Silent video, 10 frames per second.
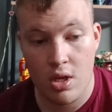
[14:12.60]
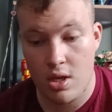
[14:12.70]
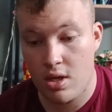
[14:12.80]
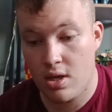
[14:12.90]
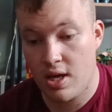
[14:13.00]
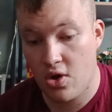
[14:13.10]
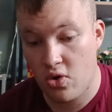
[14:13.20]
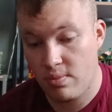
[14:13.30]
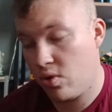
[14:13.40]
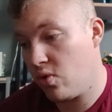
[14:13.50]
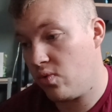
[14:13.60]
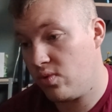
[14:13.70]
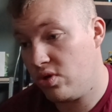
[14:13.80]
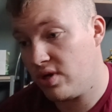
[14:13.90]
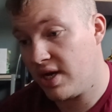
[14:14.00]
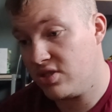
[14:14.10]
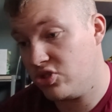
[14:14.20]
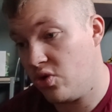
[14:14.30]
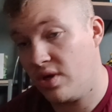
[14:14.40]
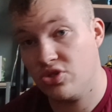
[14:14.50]
I hope you guys
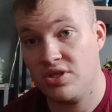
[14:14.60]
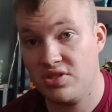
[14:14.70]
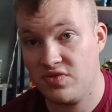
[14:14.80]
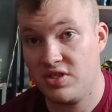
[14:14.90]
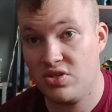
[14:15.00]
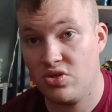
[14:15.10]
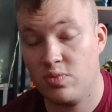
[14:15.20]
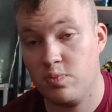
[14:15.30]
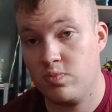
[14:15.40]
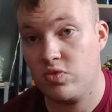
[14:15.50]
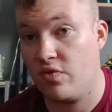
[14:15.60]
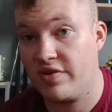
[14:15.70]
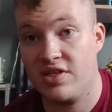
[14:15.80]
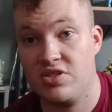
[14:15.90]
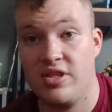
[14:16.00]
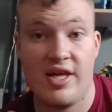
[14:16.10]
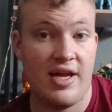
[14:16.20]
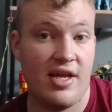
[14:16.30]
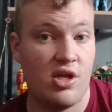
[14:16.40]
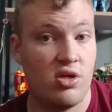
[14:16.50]
do enjoy this video. Don't forget to
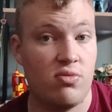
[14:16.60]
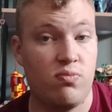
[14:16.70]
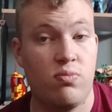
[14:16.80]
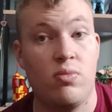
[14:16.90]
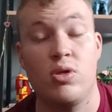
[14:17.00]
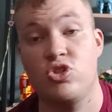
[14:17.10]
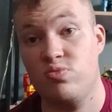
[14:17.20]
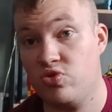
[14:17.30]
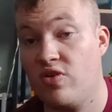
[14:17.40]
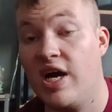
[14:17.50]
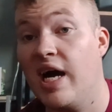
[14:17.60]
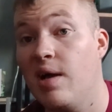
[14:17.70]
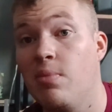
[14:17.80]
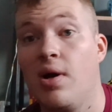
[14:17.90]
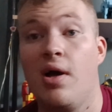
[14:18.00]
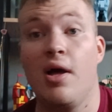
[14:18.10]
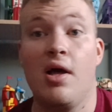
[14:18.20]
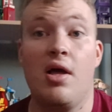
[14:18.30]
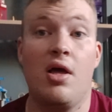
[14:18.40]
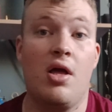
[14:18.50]
like, subscribe,
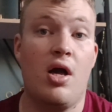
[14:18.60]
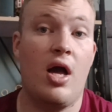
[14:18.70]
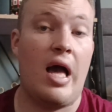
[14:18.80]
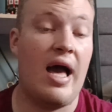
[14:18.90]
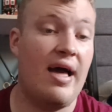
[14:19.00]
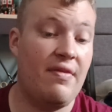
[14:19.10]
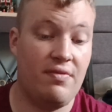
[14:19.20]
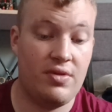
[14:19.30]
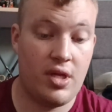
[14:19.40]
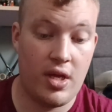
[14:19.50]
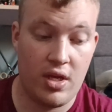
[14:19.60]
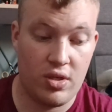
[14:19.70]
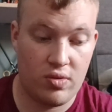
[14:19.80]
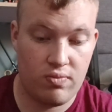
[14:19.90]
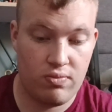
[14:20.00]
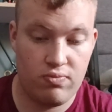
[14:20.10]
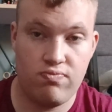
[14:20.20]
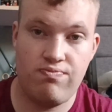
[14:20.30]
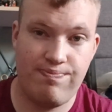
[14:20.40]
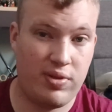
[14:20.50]
and
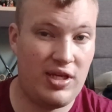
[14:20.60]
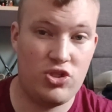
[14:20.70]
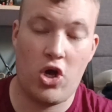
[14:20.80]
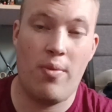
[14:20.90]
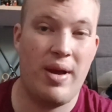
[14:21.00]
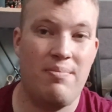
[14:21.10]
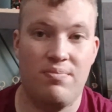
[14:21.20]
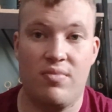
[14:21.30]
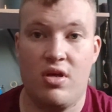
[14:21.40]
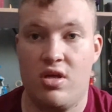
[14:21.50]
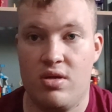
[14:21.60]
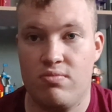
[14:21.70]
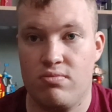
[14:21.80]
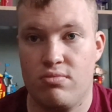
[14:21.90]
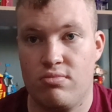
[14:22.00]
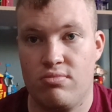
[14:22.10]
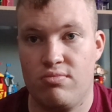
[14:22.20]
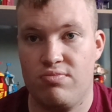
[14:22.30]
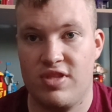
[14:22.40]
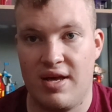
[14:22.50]
please comment
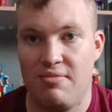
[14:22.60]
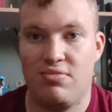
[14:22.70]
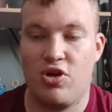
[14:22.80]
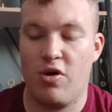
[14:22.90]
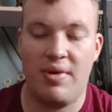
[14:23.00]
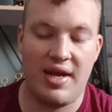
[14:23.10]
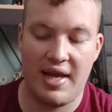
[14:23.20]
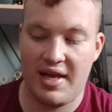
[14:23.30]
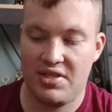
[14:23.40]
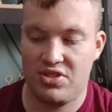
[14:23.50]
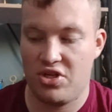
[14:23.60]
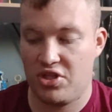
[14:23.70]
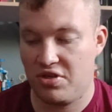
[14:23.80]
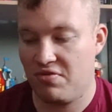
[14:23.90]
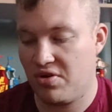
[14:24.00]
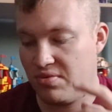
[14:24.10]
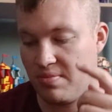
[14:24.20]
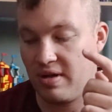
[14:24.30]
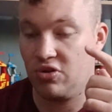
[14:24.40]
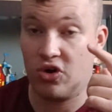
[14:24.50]
that comment I asked earlier on
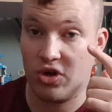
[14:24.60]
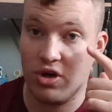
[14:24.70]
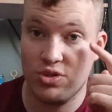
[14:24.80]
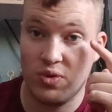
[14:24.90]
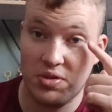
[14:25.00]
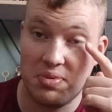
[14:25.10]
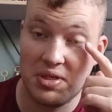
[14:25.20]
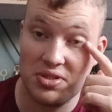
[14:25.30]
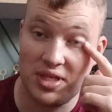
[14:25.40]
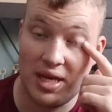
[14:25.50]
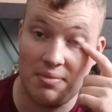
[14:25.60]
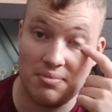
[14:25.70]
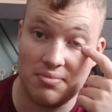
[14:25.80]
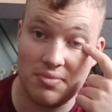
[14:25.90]
about Lockhart's wand, because I'd